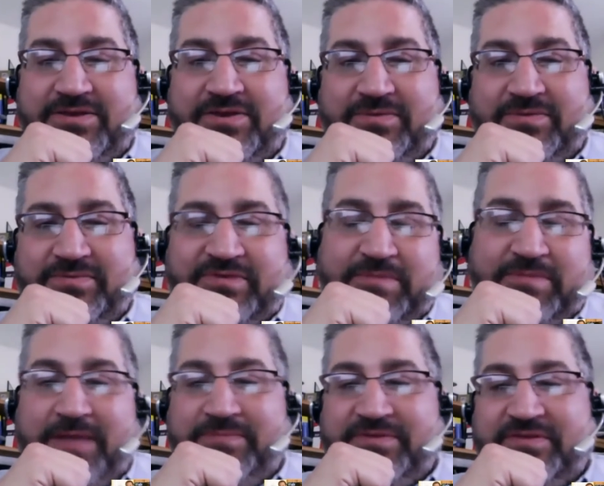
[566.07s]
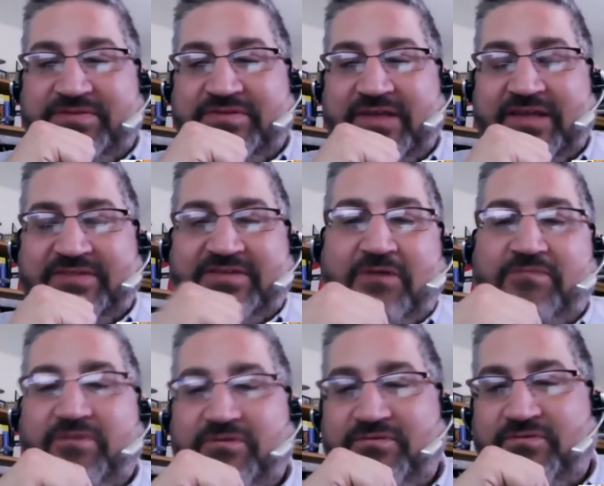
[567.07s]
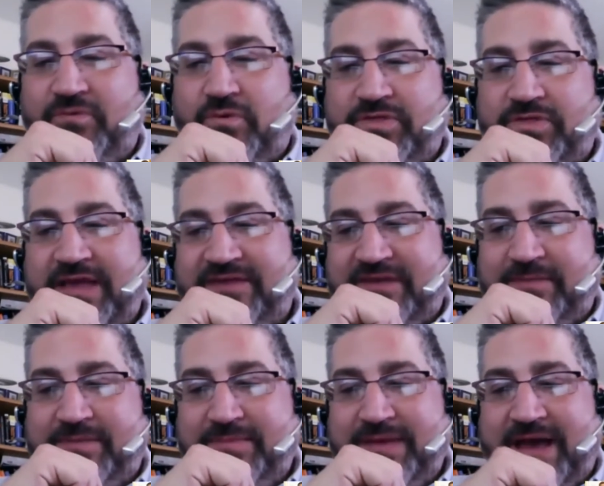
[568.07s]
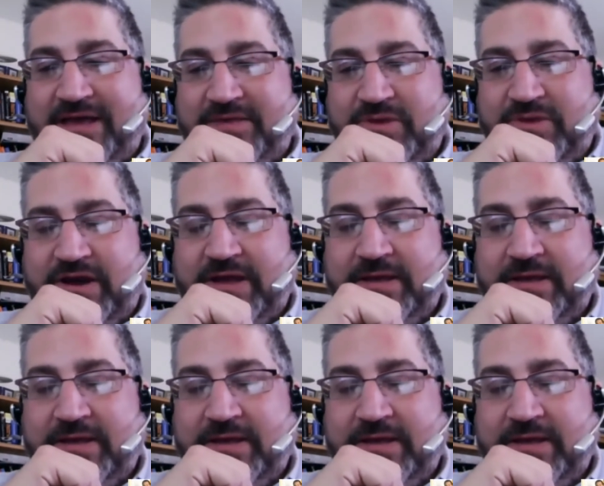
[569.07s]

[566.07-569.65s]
sometimes it's helpful for the SAP BI community.